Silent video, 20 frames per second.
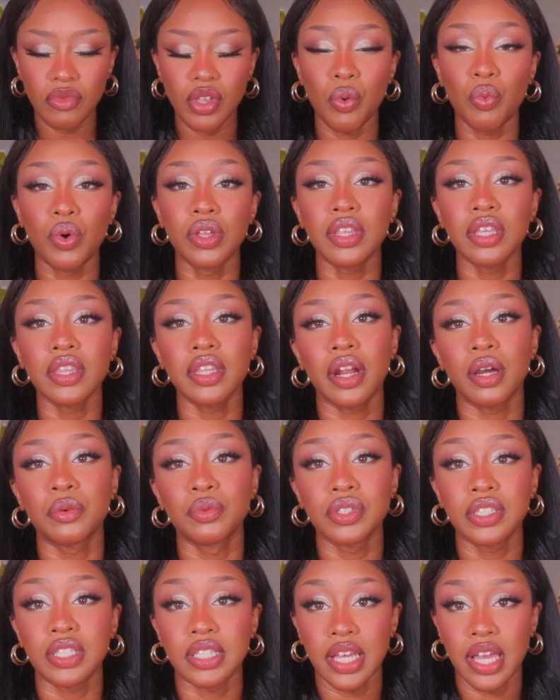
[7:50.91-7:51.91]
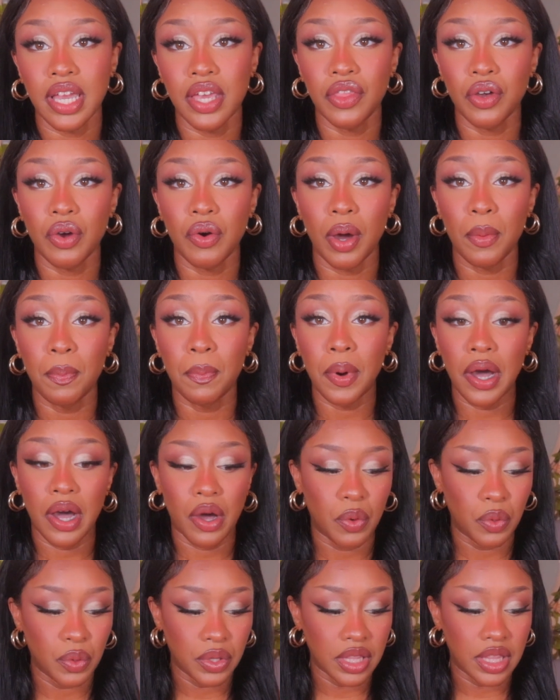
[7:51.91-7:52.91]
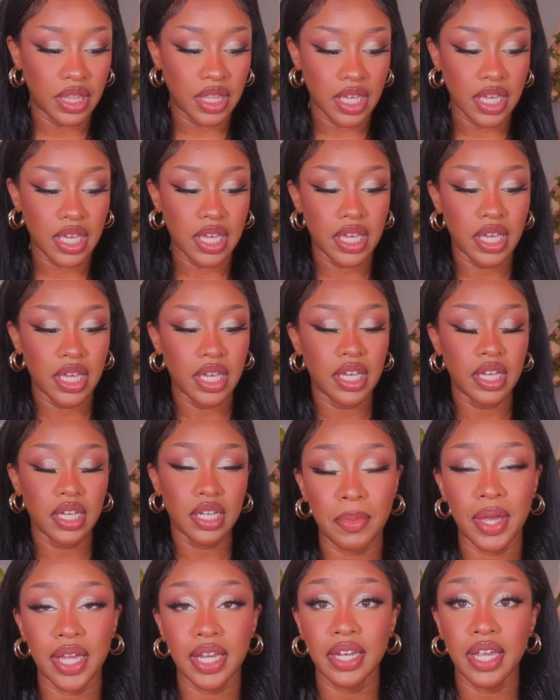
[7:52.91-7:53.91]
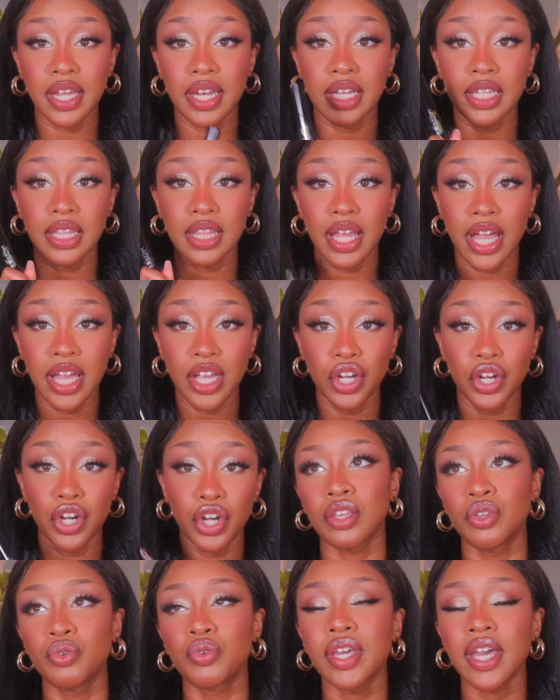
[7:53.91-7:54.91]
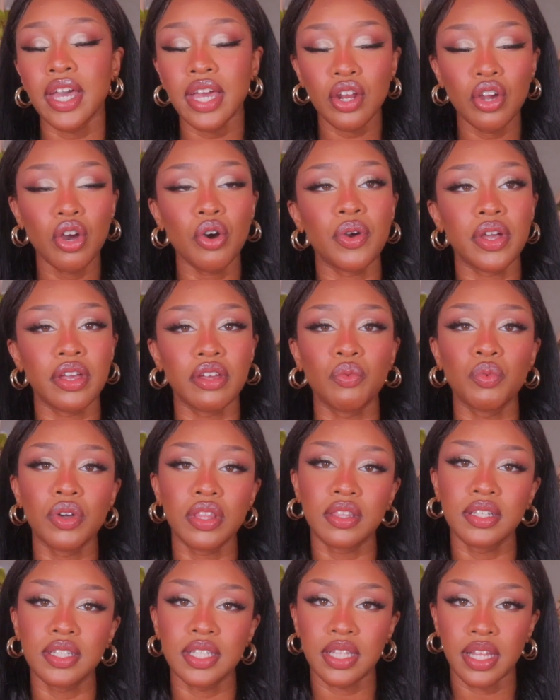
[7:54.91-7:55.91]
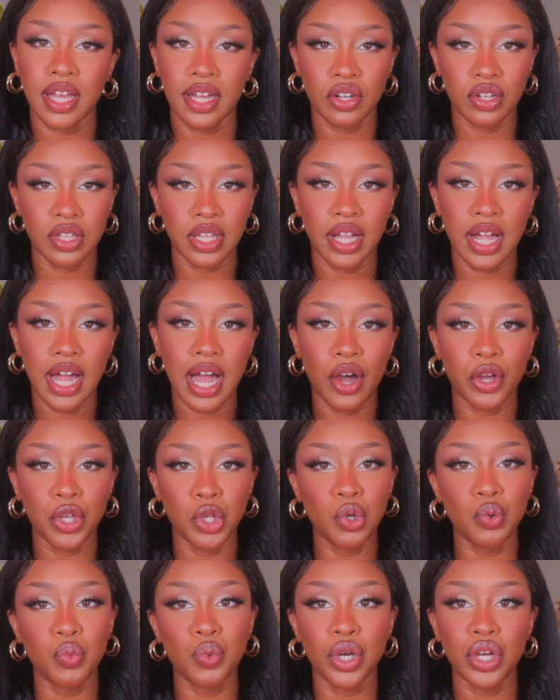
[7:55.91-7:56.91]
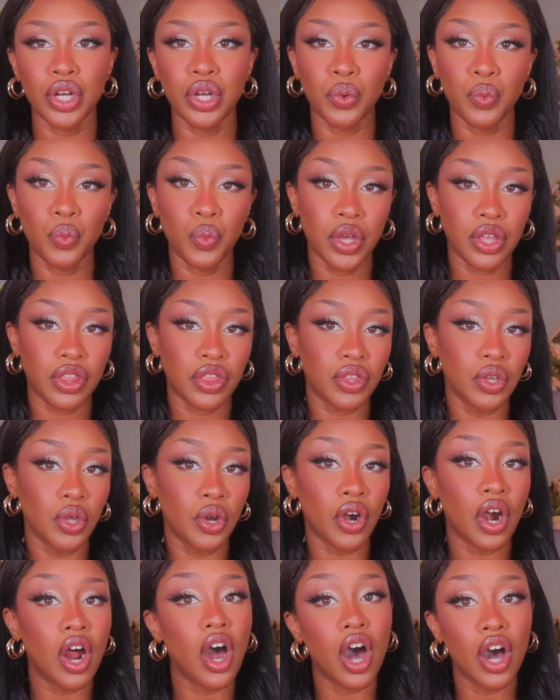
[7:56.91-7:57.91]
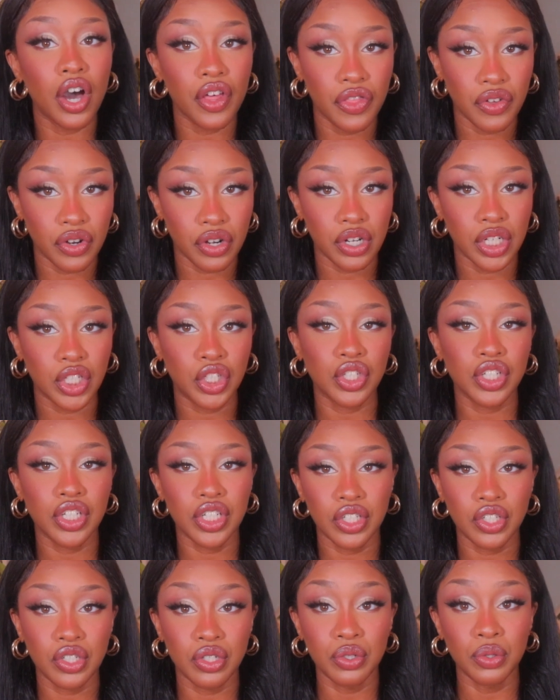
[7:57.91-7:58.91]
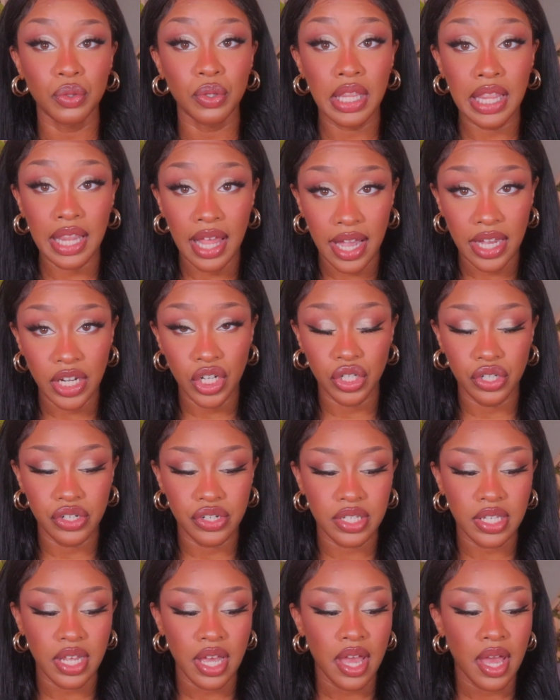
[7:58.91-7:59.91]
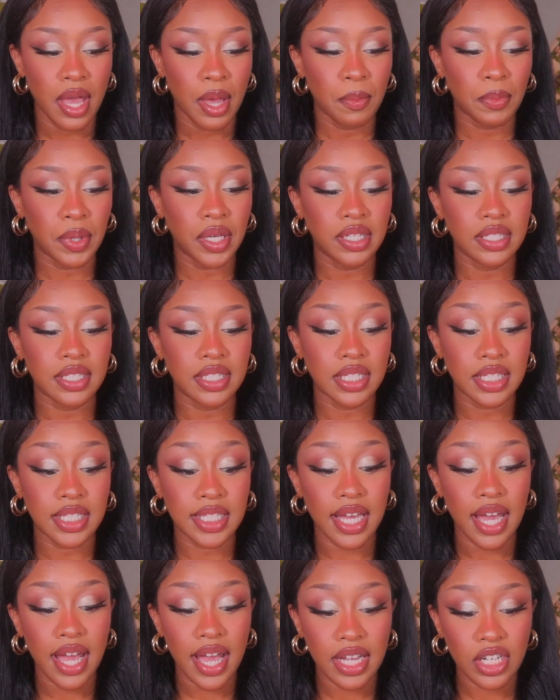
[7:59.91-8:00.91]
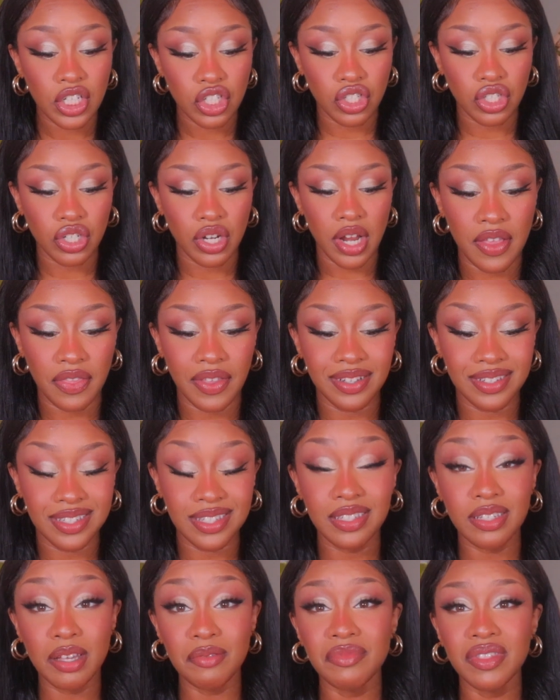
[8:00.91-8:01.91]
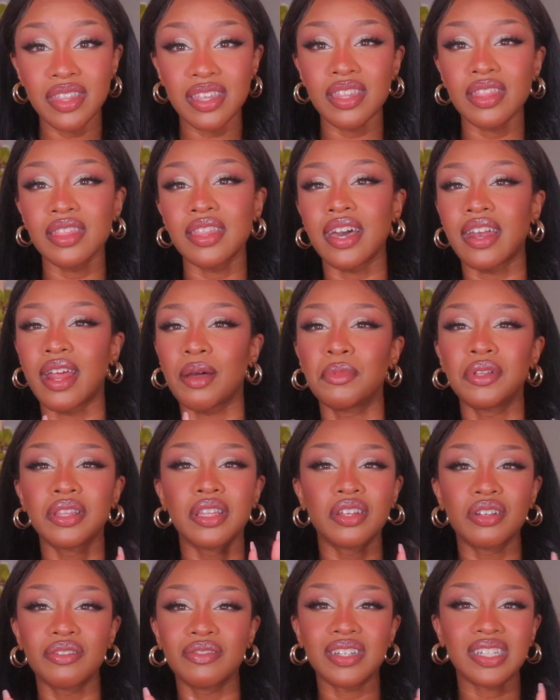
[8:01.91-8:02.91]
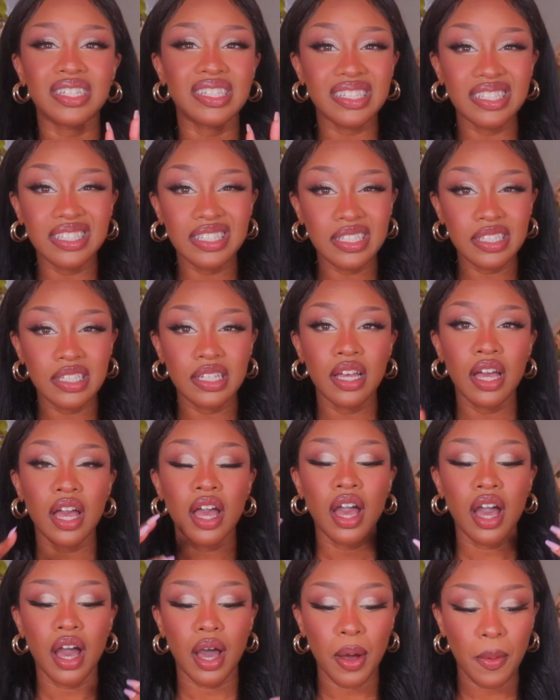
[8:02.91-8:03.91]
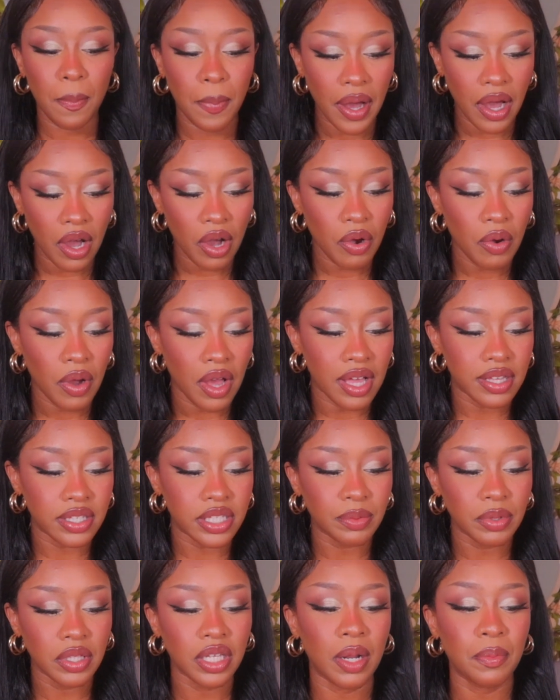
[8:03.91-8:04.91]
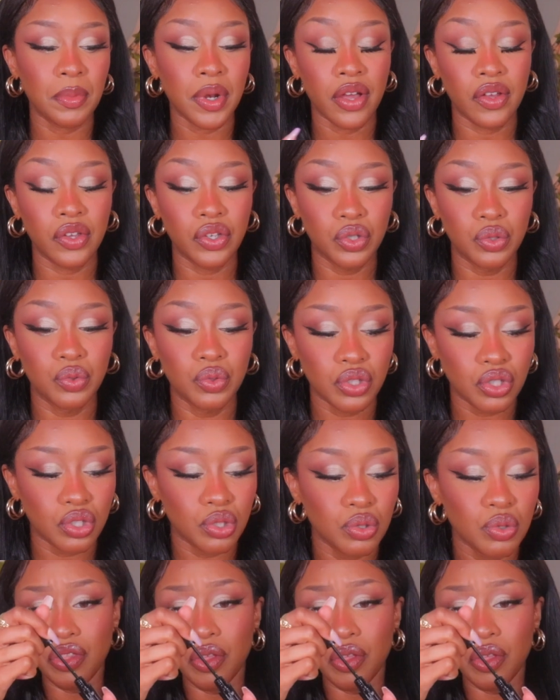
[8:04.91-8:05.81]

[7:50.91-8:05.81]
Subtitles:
One thing that I will say though about the magnetic liner, you can go in with this liner like how you would with your other traditional liners, because the texture, that's something that I'm a little about and something that I'm not used to.